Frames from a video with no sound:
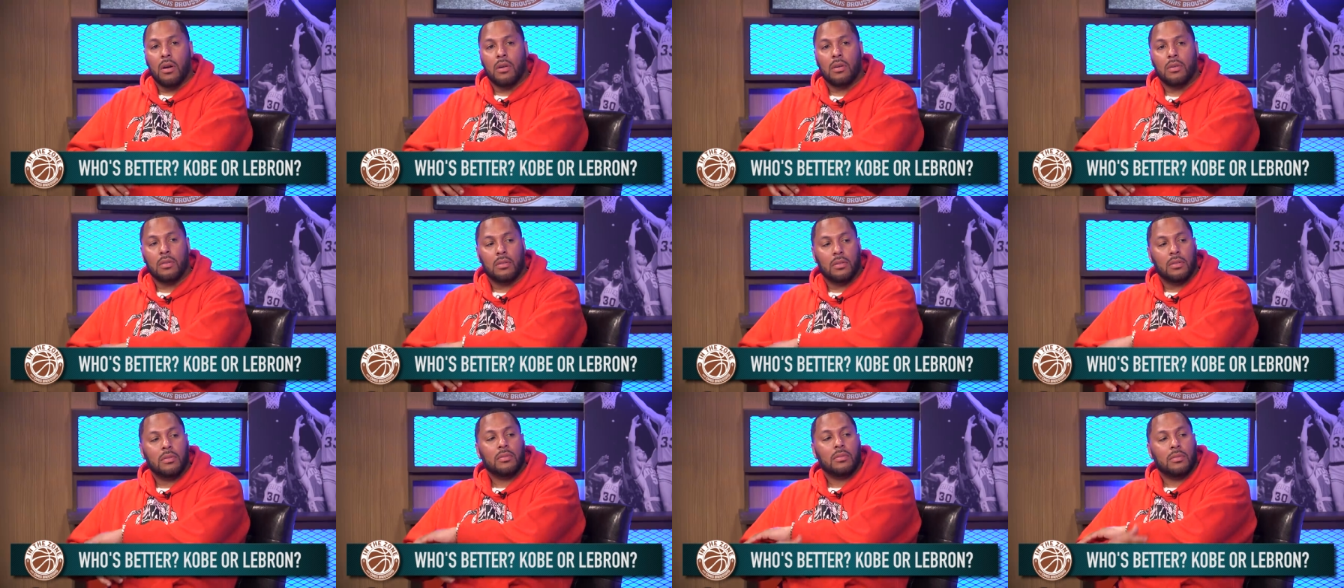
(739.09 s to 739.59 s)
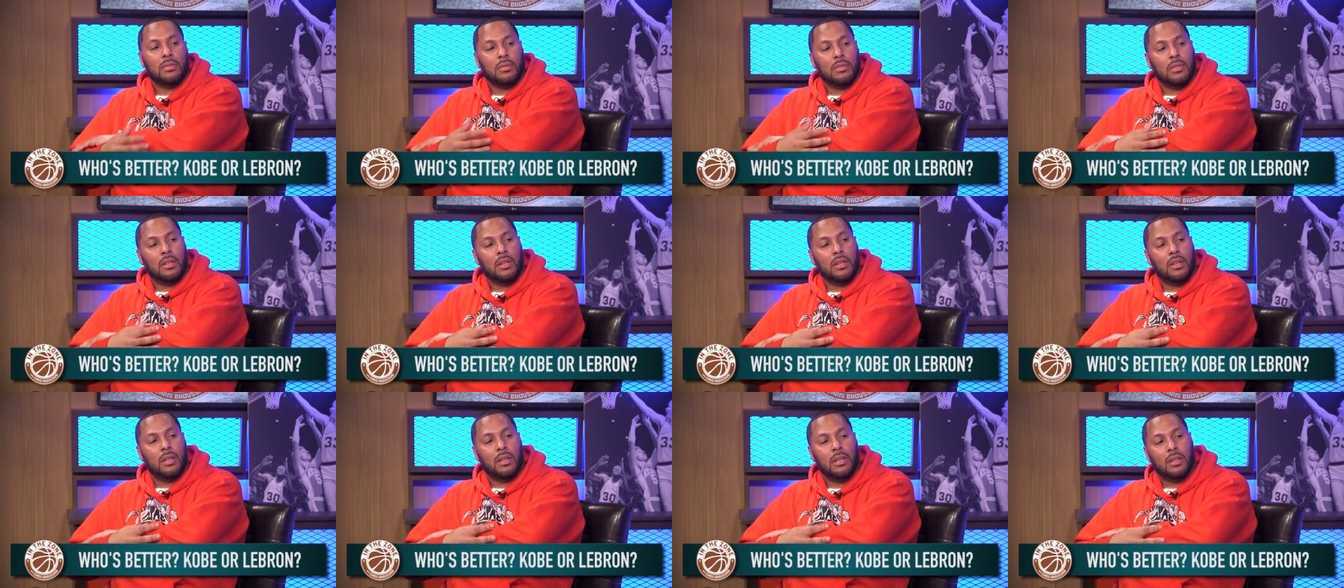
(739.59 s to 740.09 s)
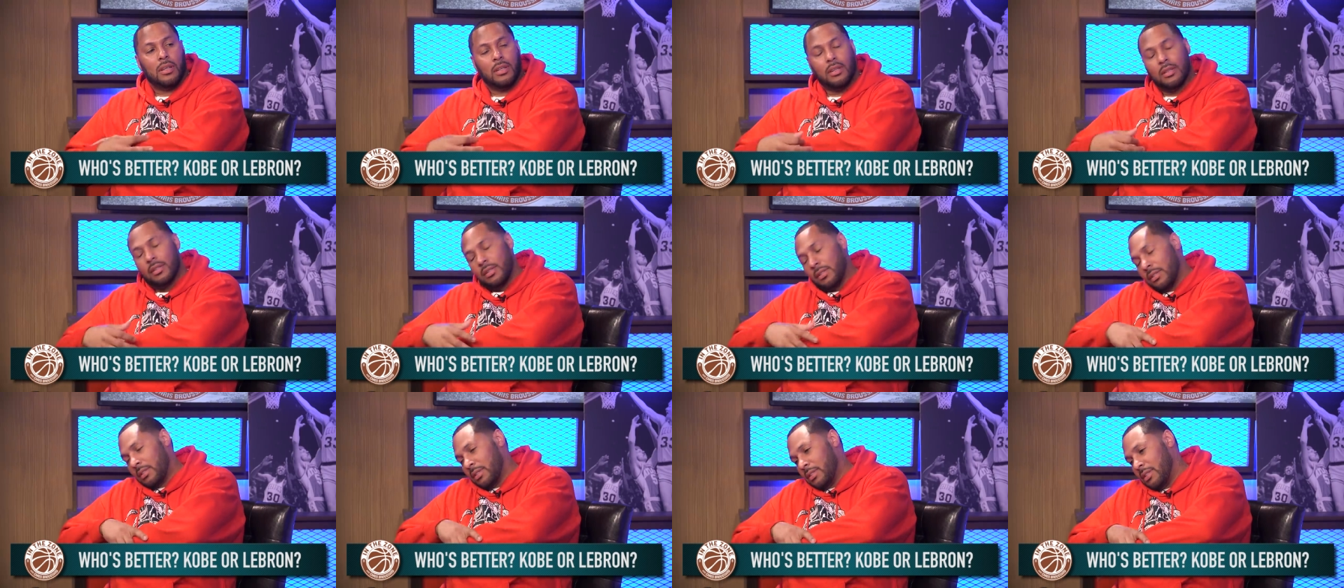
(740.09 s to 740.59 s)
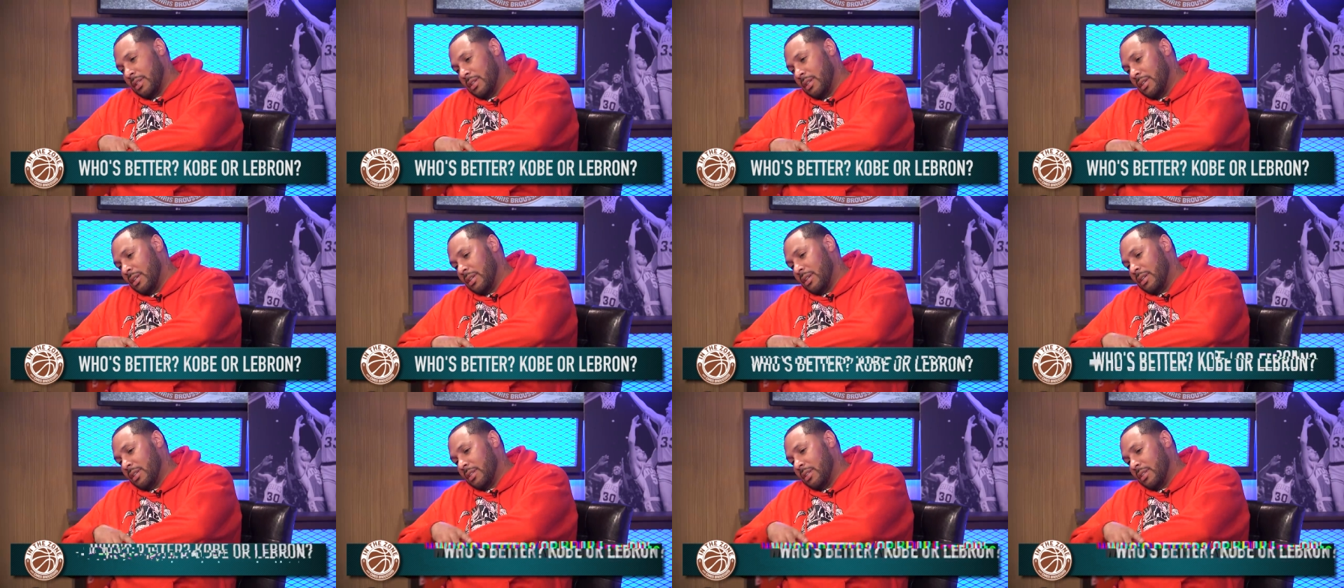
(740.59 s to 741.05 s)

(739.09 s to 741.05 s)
They had y'all. Yeah. You know they had y'all.